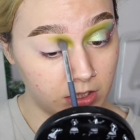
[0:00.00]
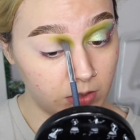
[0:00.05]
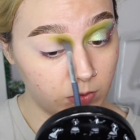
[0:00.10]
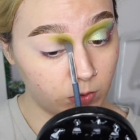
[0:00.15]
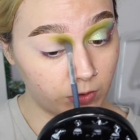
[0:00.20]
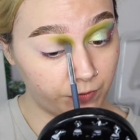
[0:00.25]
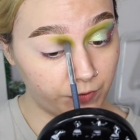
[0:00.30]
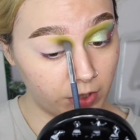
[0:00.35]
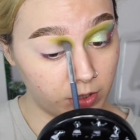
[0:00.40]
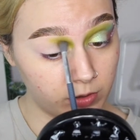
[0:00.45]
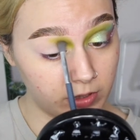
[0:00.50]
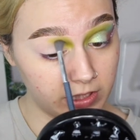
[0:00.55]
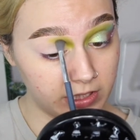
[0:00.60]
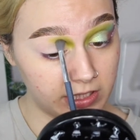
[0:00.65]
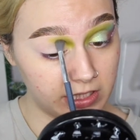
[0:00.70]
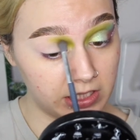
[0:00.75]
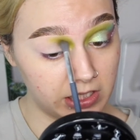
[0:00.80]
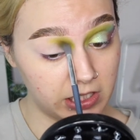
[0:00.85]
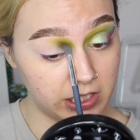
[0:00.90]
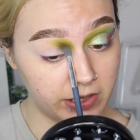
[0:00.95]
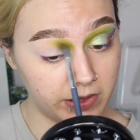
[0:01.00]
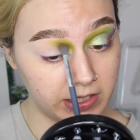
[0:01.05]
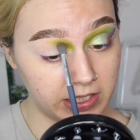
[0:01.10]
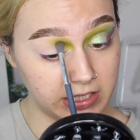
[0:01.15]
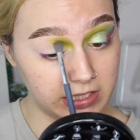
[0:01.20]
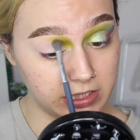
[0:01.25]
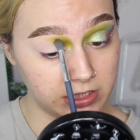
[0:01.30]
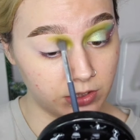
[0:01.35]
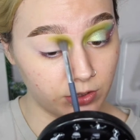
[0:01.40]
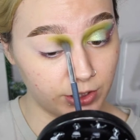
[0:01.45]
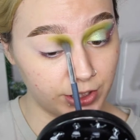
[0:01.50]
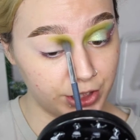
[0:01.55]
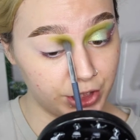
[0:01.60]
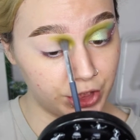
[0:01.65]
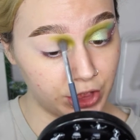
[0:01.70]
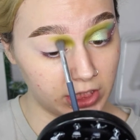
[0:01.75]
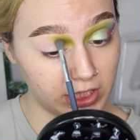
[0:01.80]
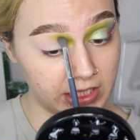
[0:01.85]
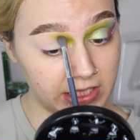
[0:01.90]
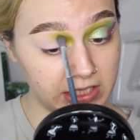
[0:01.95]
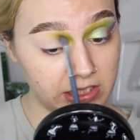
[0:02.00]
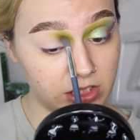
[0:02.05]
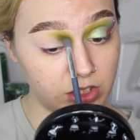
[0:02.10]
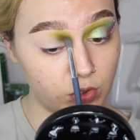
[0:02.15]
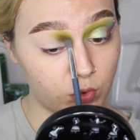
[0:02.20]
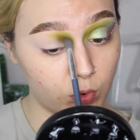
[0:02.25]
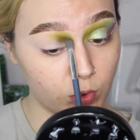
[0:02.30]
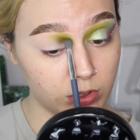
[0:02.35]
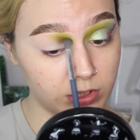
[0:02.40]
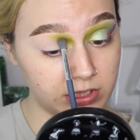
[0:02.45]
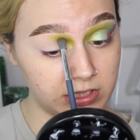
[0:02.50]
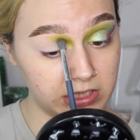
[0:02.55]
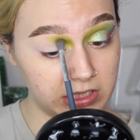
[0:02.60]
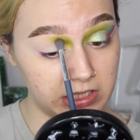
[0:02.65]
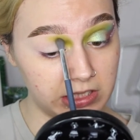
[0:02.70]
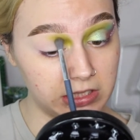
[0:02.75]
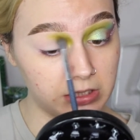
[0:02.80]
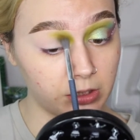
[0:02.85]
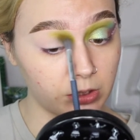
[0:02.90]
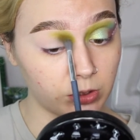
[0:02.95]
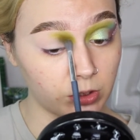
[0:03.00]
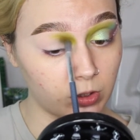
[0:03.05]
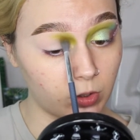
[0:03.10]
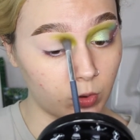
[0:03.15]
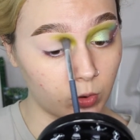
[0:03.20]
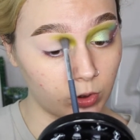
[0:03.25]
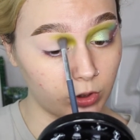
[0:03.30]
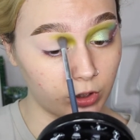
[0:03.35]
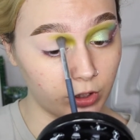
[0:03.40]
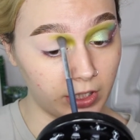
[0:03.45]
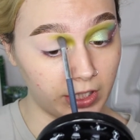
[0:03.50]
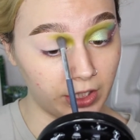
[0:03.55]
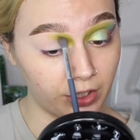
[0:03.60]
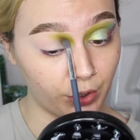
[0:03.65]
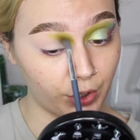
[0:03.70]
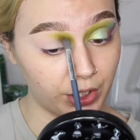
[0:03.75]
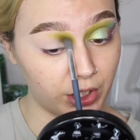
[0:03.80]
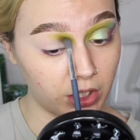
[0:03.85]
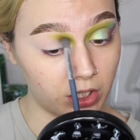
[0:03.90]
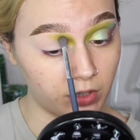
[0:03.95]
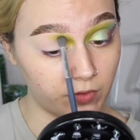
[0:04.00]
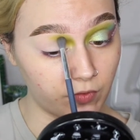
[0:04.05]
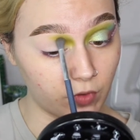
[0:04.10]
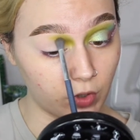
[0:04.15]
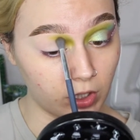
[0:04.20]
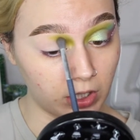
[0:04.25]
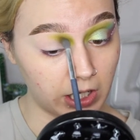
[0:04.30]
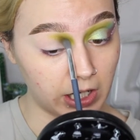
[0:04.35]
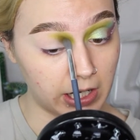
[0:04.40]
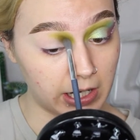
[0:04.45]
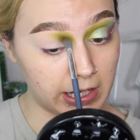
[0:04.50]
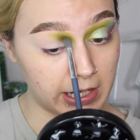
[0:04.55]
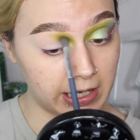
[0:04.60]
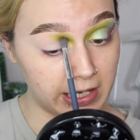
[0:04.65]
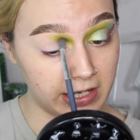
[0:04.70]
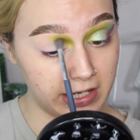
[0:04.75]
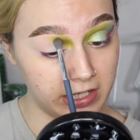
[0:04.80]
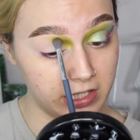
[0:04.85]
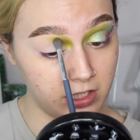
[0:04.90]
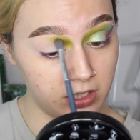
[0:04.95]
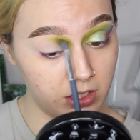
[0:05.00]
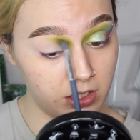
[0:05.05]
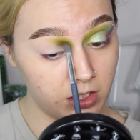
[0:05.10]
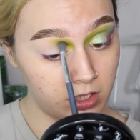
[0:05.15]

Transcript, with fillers: We're focusing these 3 shades towards the inner corner area of our eye.